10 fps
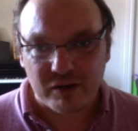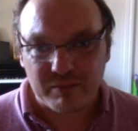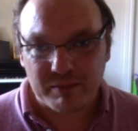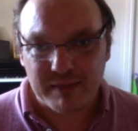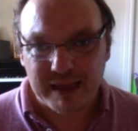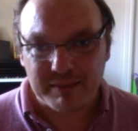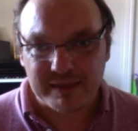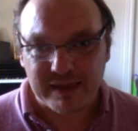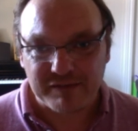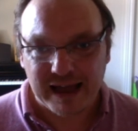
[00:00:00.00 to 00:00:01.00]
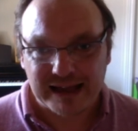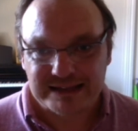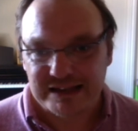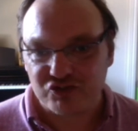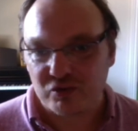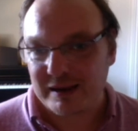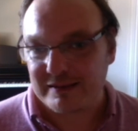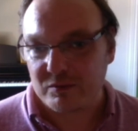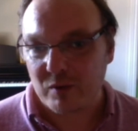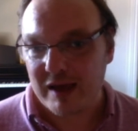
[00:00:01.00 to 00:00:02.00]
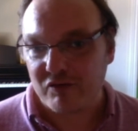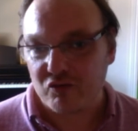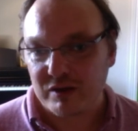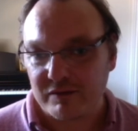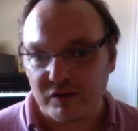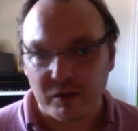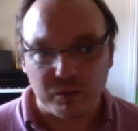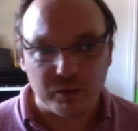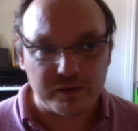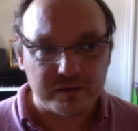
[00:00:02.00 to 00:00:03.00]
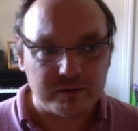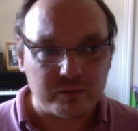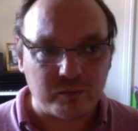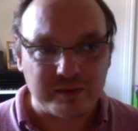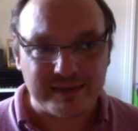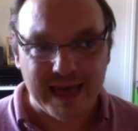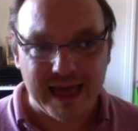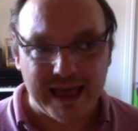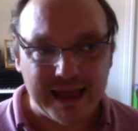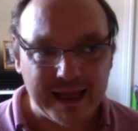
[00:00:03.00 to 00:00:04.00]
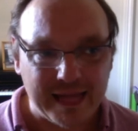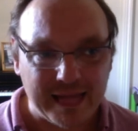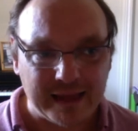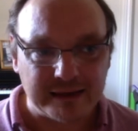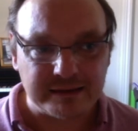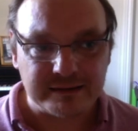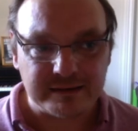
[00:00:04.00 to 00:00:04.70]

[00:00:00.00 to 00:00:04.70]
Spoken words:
but maybe they've accentuated whatever reverb was there, and